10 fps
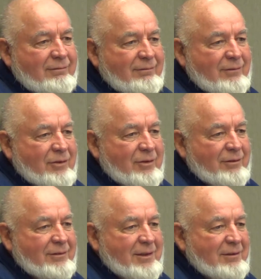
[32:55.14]
So
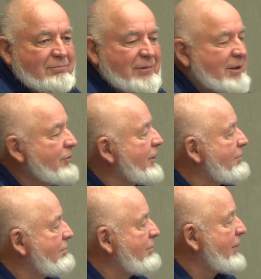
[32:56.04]
yeah. Anyway,
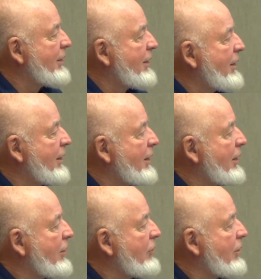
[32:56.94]

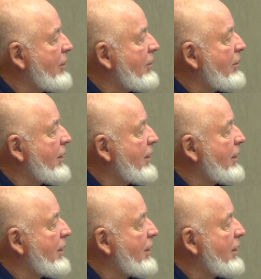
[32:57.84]
so